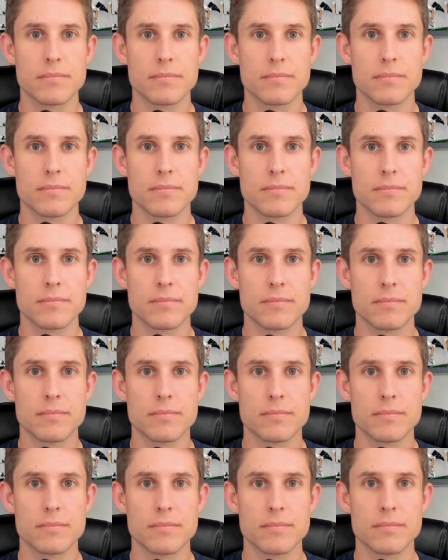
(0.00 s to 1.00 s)

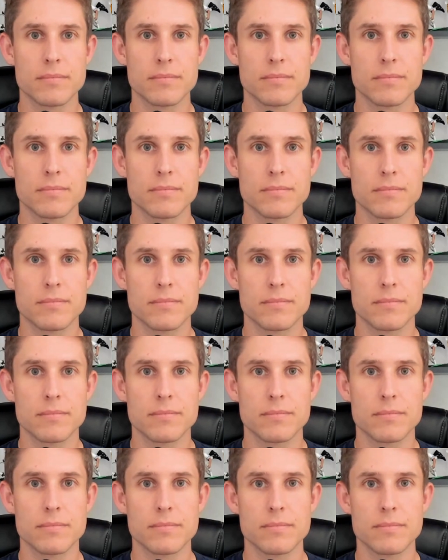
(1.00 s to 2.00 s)

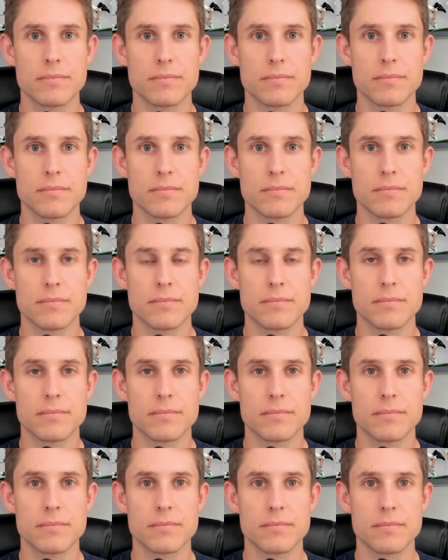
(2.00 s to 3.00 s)

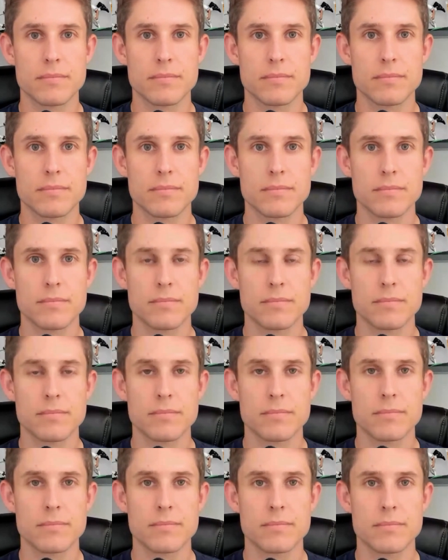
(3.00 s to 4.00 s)

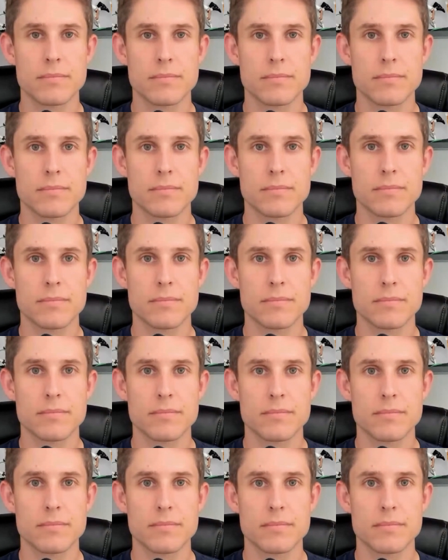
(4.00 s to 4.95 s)
This person isn't speaking.